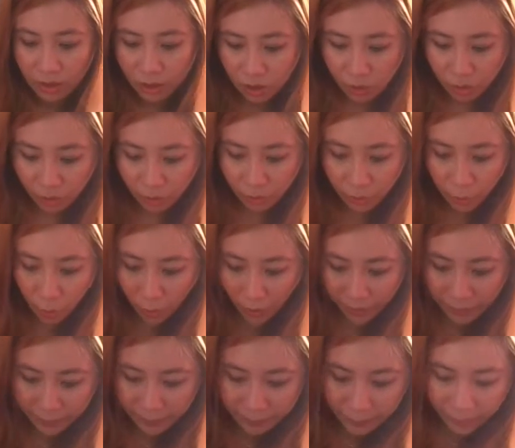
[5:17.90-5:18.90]
got
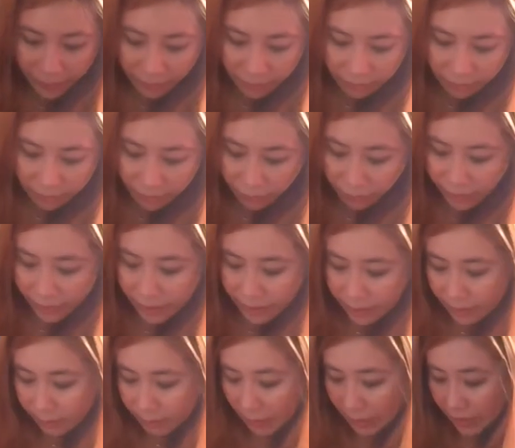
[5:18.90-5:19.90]
quite paranoid
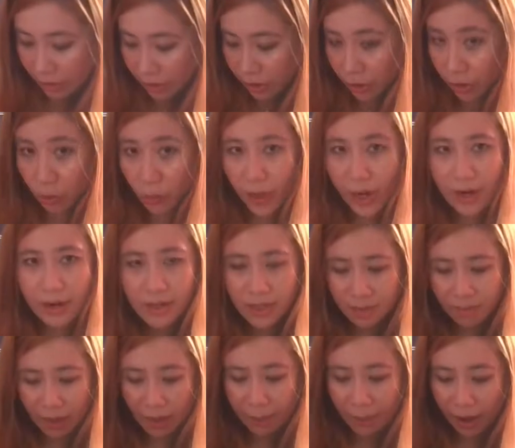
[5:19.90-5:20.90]
and like, where
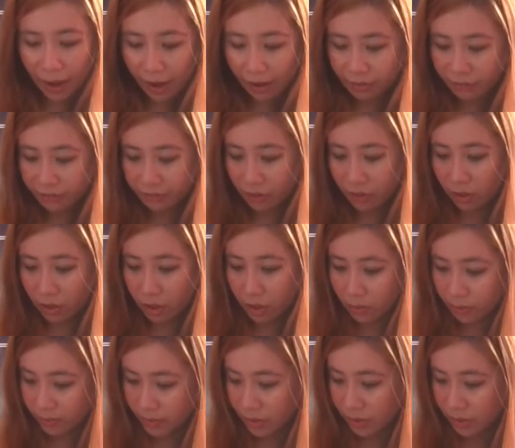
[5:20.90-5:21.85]
is my bag from?